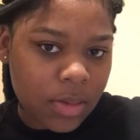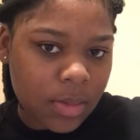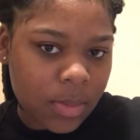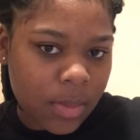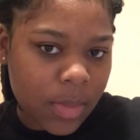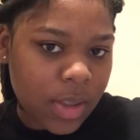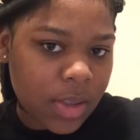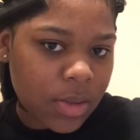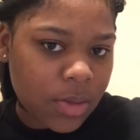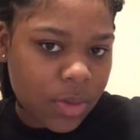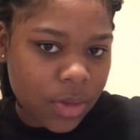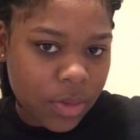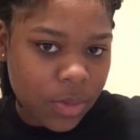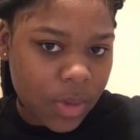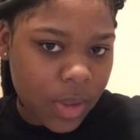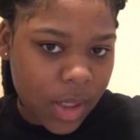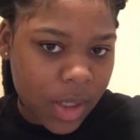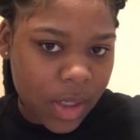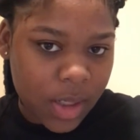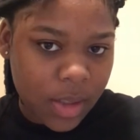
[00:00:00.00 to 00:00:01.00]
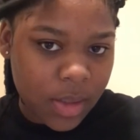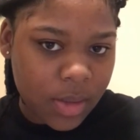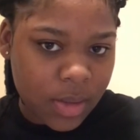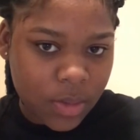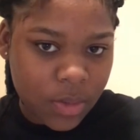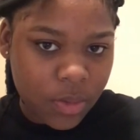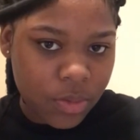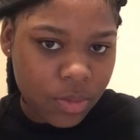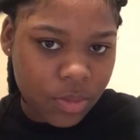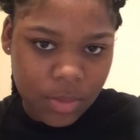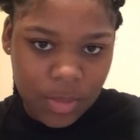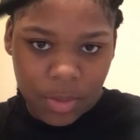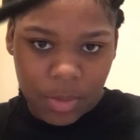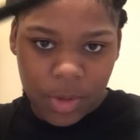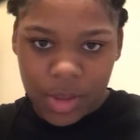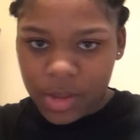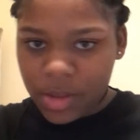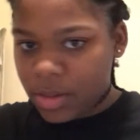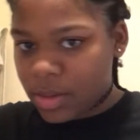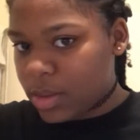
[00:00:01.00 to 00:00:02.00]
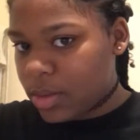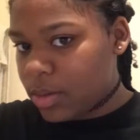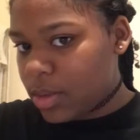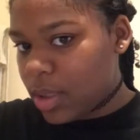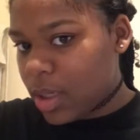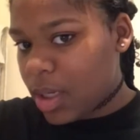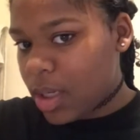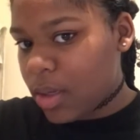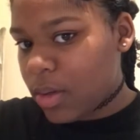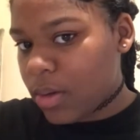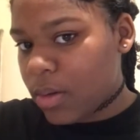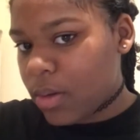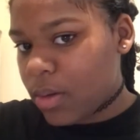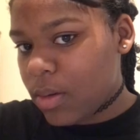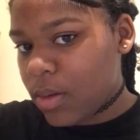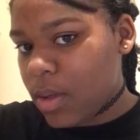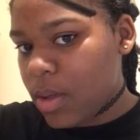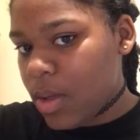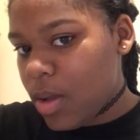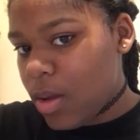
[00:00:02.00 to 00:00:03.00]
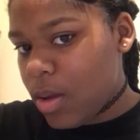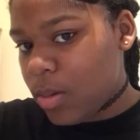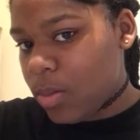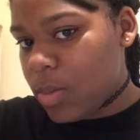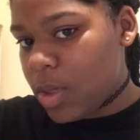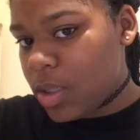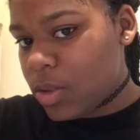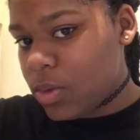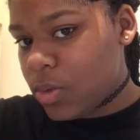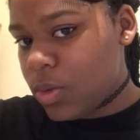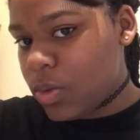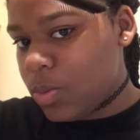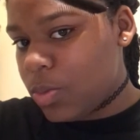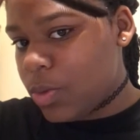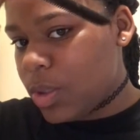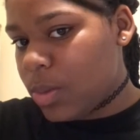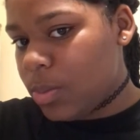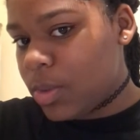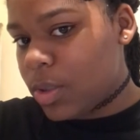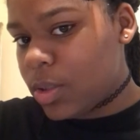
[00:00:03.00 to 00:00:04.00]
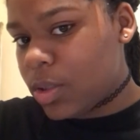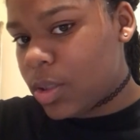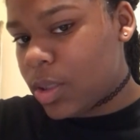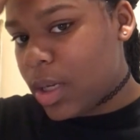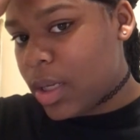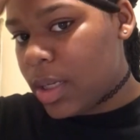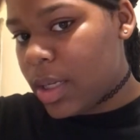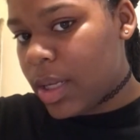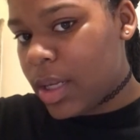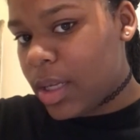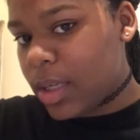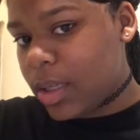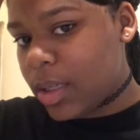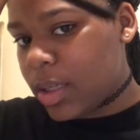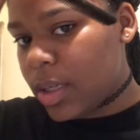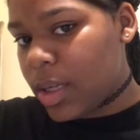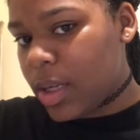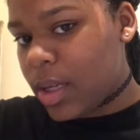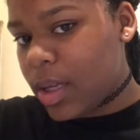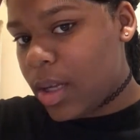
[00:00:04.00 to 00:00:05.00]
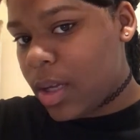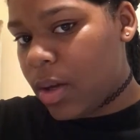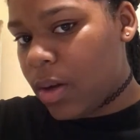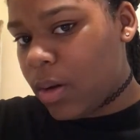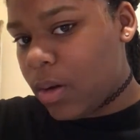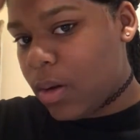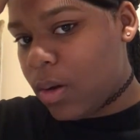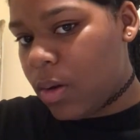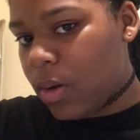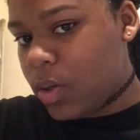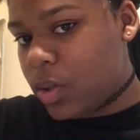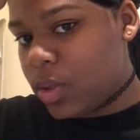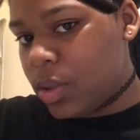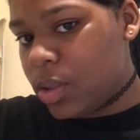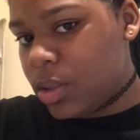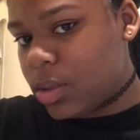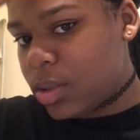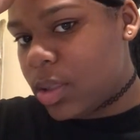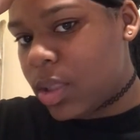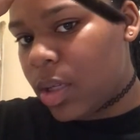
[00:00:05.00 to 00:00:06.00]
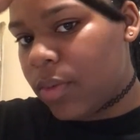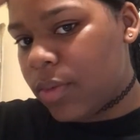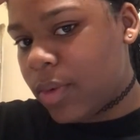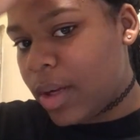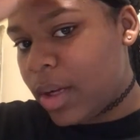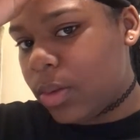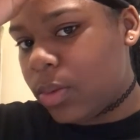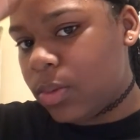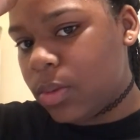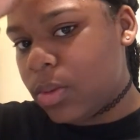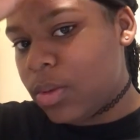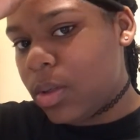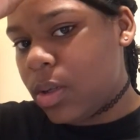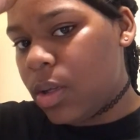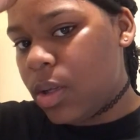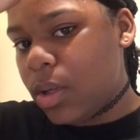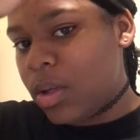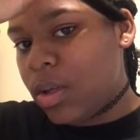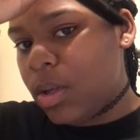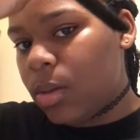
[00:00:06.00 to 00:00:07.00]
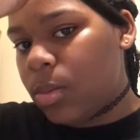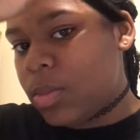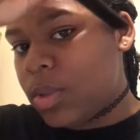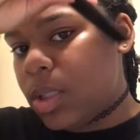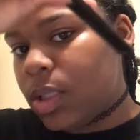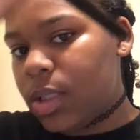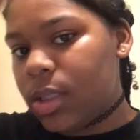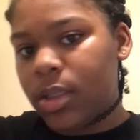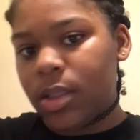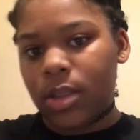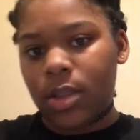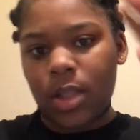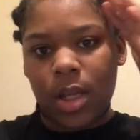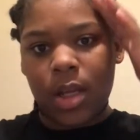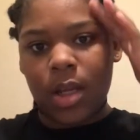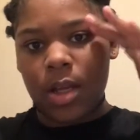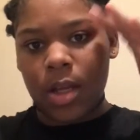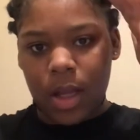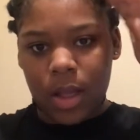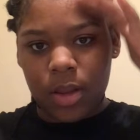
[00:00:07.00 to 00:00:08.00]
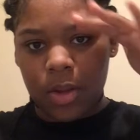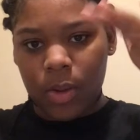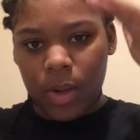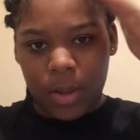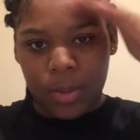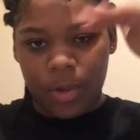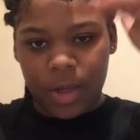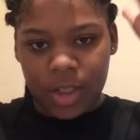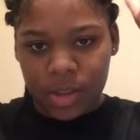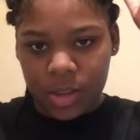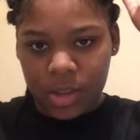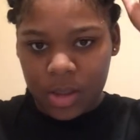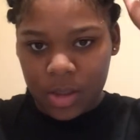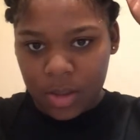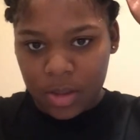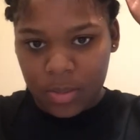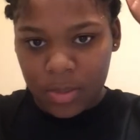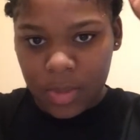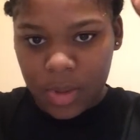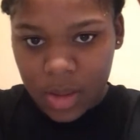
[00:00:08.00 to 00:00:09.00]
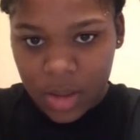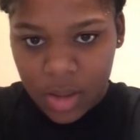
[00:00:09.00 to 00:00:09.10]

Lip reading: Make sure you got, oh, my braids are still tight, y'all. Make sure you pretty much got like all the stuff out, because although I washed them,